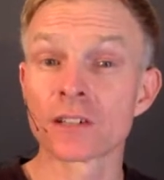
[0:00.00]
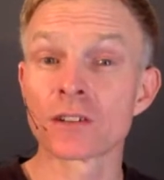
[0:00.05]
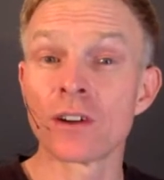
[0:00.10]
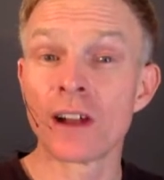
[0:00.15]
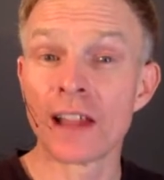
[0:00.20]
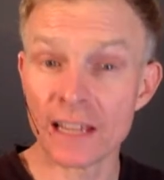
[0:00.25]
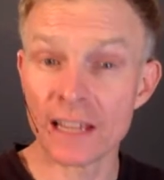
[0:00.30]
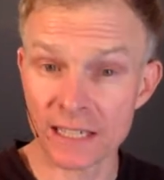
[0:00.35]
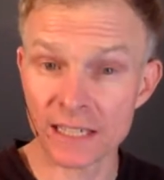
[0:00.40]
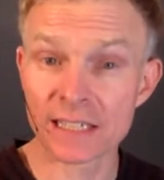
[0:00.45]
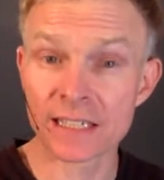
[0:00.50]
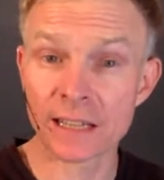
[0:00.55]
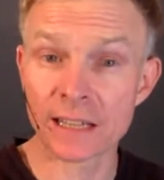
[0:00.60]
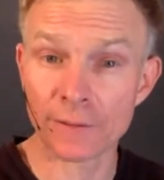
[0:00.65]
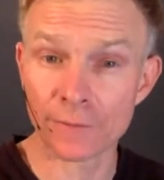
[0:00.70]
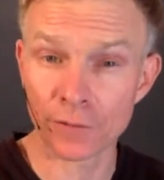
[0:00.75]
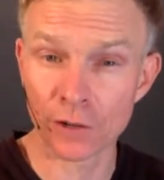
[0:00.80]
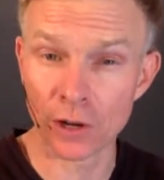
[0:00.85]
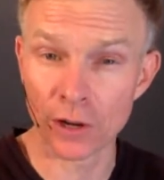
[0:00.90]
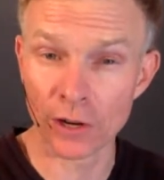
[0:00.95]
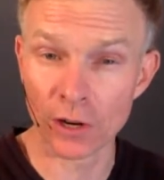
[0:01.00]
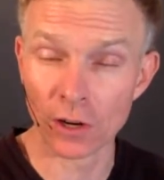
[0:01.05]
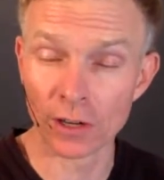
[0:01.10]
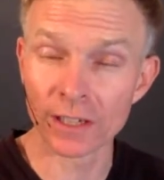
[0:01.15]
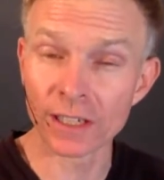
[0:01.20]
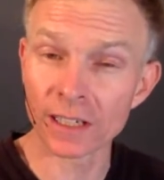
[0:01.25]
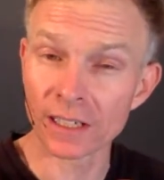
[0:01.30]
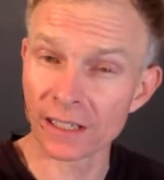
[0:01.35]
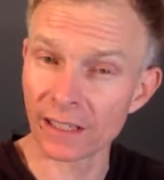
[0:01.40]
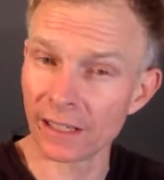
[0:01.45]
crazy stuff going on.
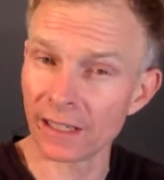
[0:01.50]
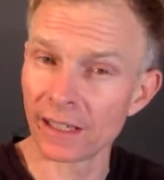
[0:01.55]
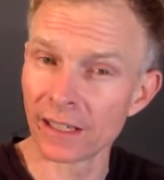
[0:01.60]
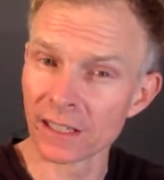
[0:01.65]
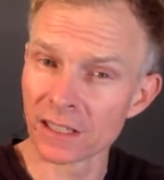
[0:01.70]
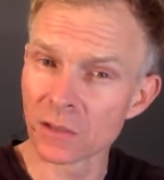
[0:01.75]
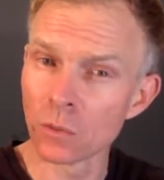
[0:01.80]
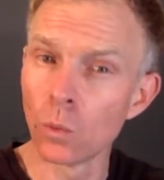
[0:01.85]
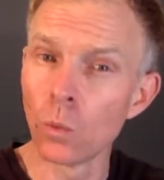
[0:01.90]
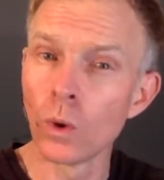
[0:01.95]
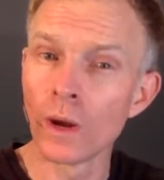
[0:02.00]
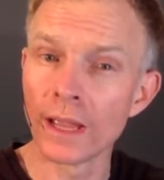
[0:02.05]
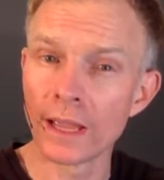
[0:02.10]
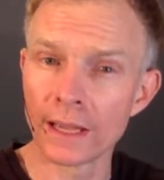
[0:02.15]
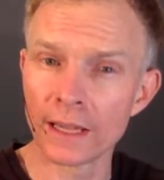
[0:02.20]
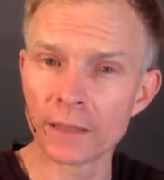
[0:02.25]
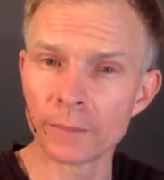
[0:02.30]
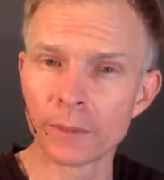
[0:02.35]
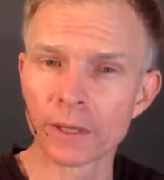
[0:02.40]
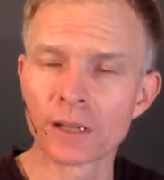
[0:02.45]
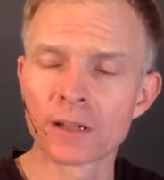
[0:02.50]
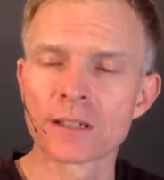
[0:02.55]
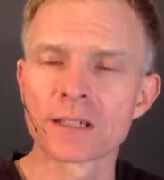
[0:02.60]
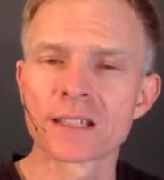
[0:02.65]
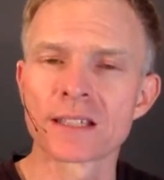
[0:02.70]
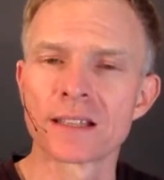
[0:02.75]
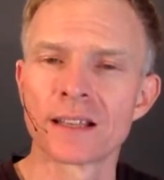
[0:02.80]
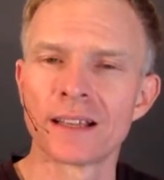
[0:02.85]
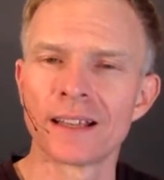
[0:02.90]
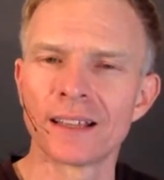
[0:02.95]
It is weird
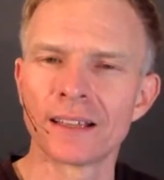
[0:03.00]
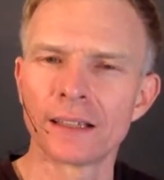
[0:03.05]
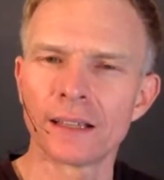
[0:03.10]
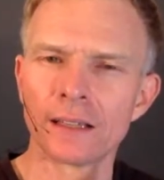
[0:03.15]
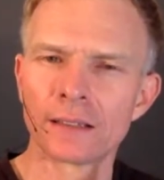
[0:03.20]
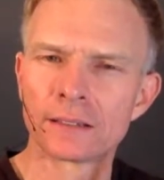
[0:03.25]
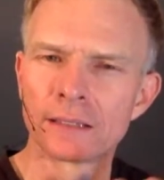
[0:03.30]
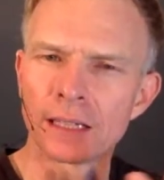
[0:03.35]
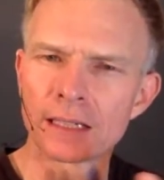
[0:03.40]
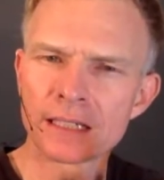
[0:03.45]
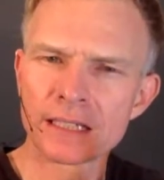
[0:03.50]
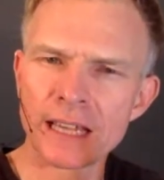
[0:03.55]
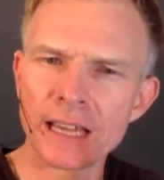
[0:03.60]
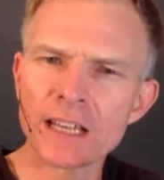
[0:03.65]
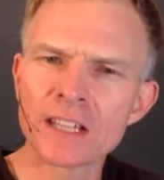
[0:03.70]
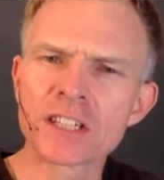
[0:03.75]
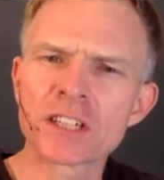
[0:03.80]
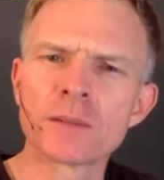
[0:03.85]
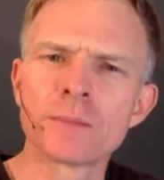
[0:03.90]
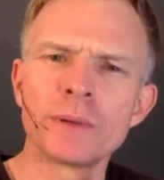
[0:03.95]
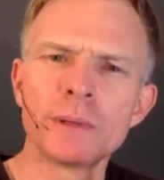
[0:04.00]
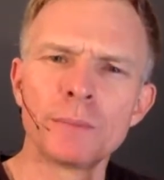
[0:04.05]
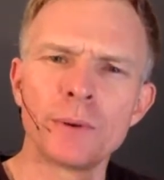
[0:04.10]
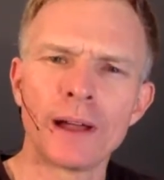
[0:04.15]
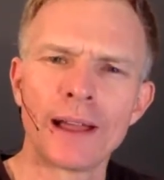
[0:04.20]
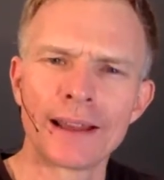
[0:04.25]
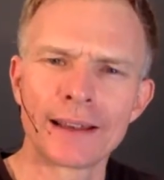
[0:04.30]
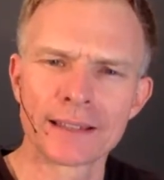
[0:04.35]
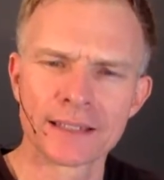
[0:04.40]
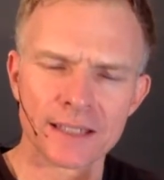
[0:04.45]
because the attention people
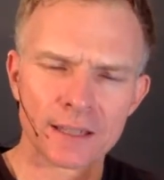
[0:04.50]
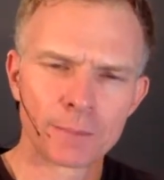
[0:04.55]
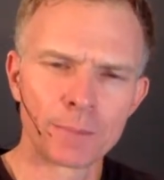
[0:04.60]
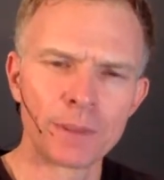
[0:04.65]
had is that